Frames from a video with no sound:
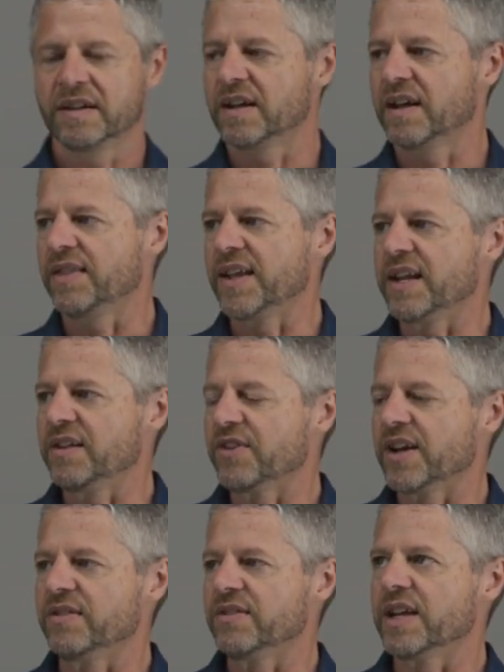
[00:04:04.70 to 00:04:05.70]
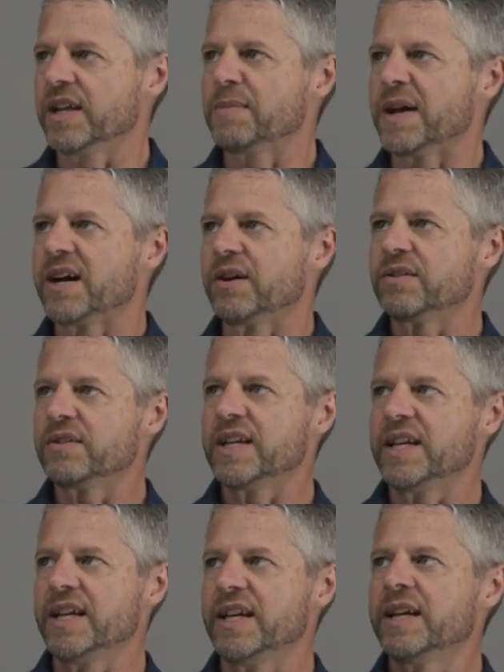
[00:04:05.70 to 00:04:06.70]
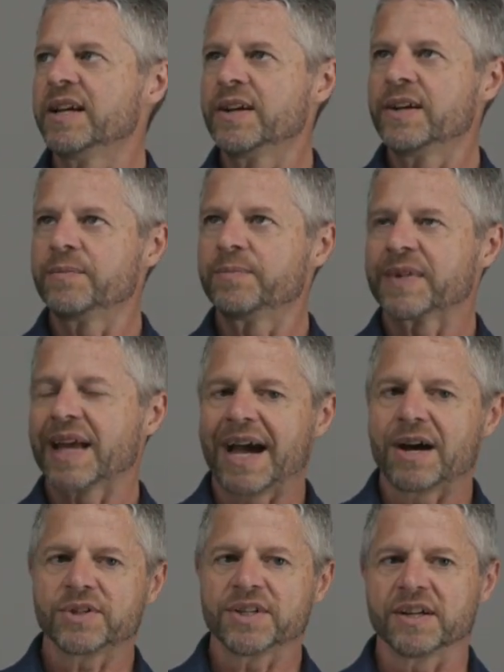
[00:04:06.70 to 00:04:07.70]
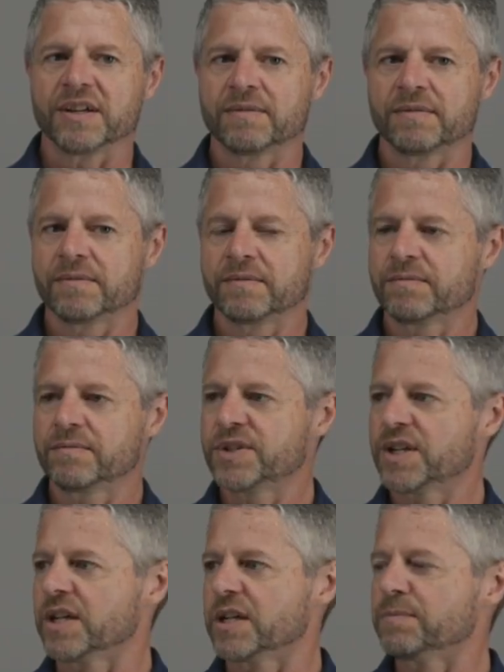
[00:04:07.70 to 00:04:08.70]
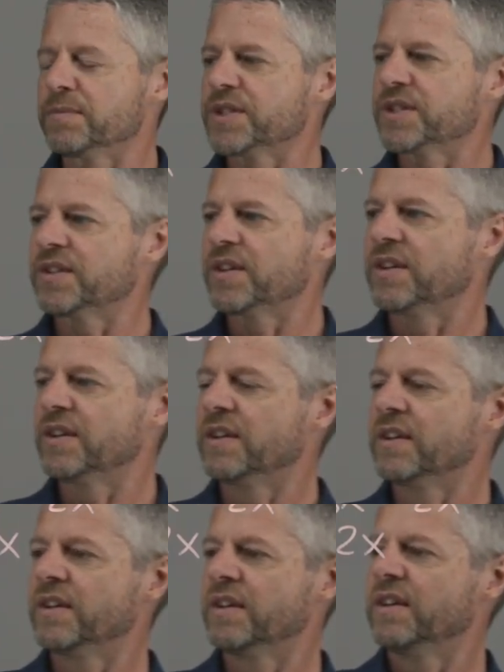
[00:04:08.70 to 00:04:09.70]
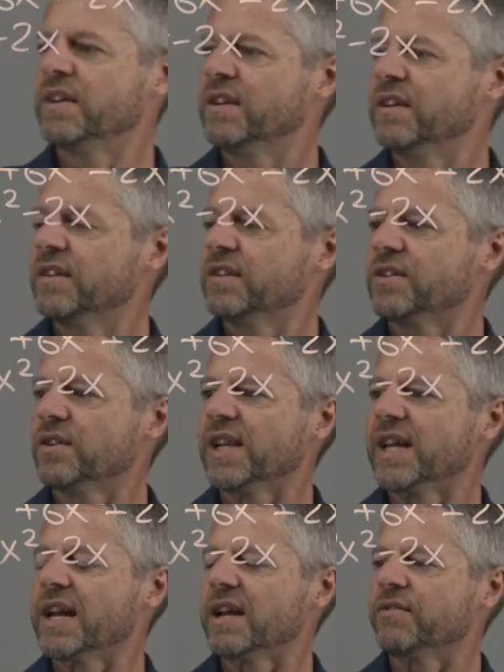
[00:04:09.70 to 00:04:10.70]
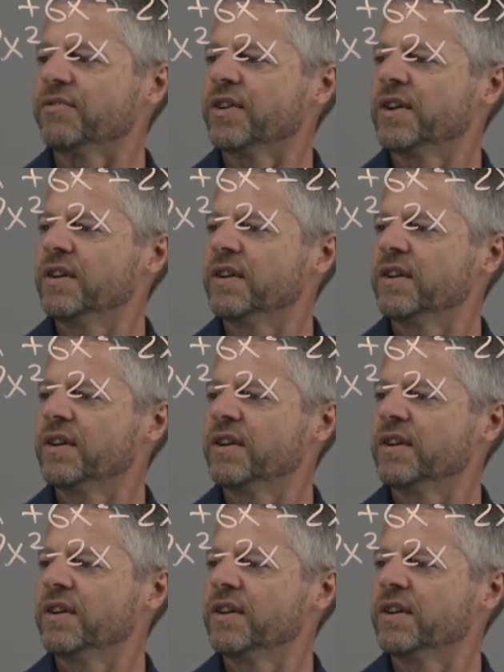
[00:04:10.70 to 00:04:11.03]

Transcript: And then if I think about the outer terms, so I'll have,